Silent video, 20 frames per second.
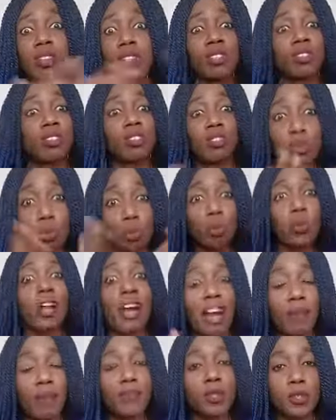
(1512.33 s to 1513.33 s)
you will
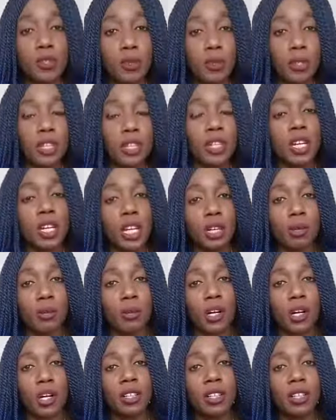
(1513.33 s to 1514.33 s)
have to do the inner
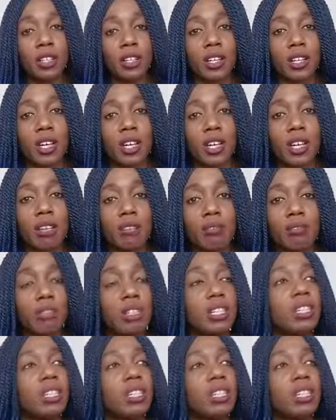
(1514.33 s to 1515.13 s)
work, okay?